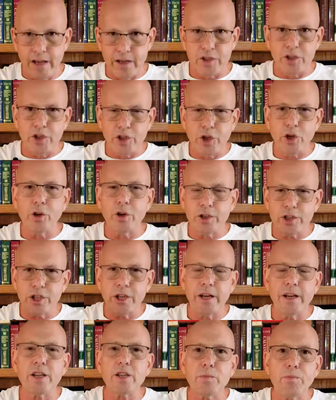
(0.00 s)
his
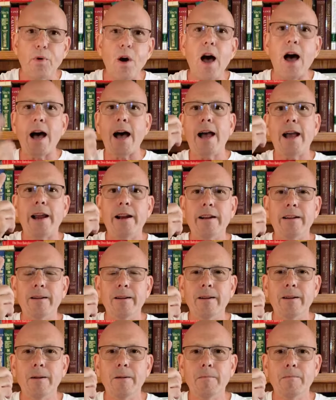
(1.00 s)
church and his
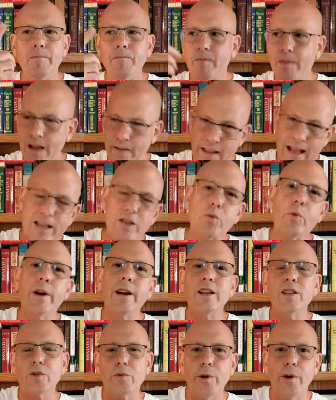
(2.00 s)
bride. And that's
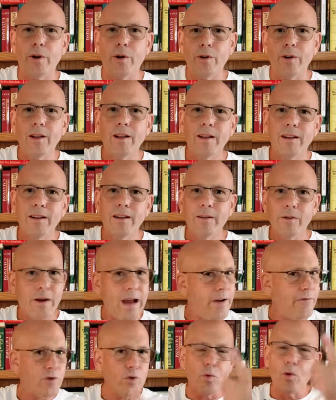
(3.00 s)
when Israel,
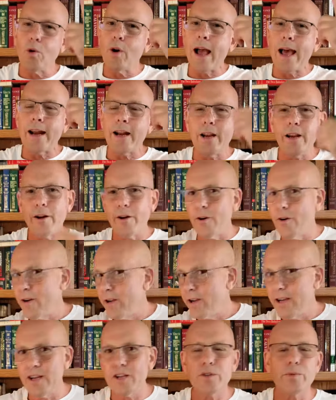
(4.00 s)
after we're out of
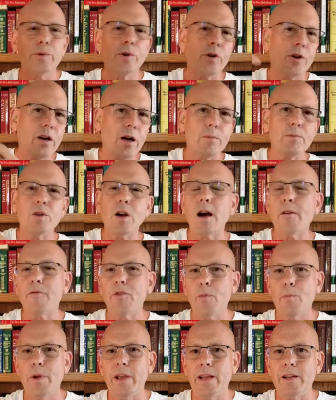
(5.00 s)
here, Israel comes
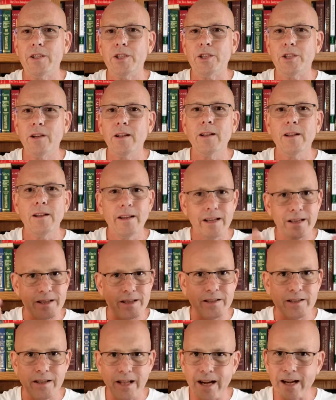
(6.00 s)
off the bench.
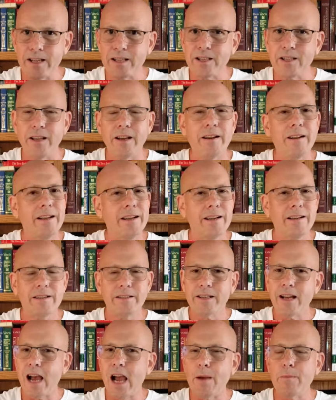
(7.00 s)
It's the
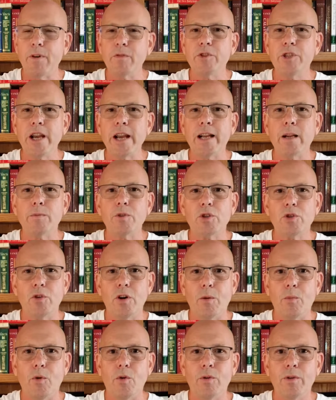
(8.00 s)
time of Jacob's
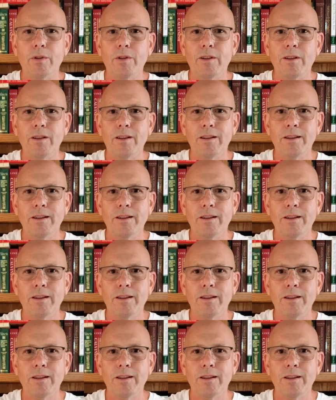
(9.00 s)
trouble.